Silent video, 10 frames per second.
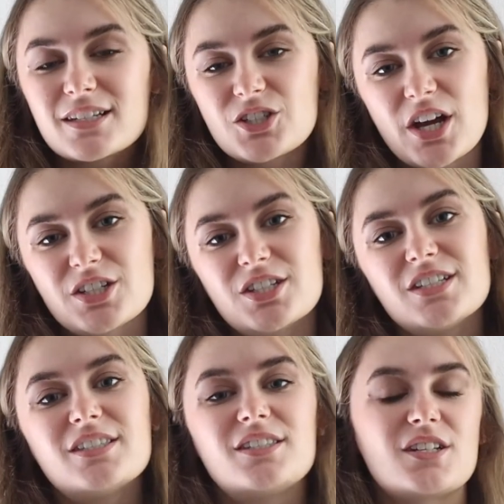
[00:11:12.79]

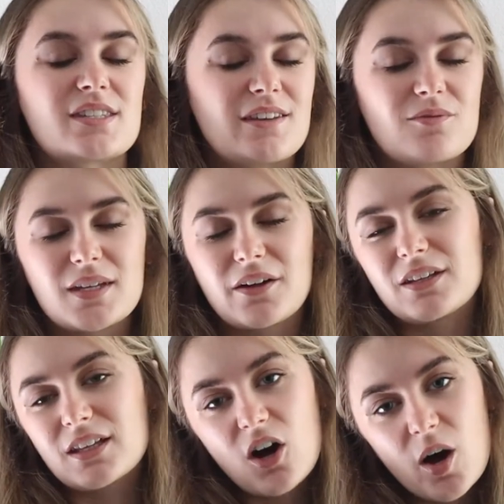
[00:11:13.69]
suggestions, just leave them down
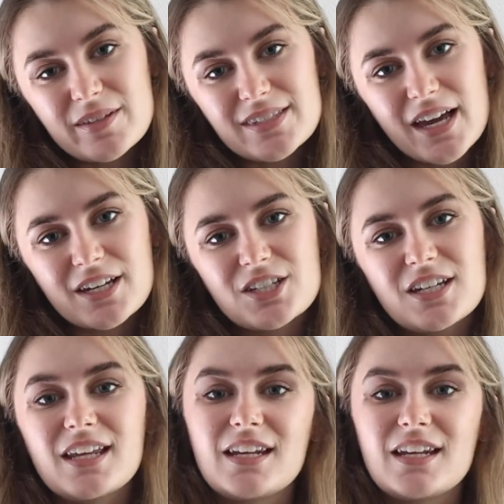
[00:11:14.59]
in the comment section.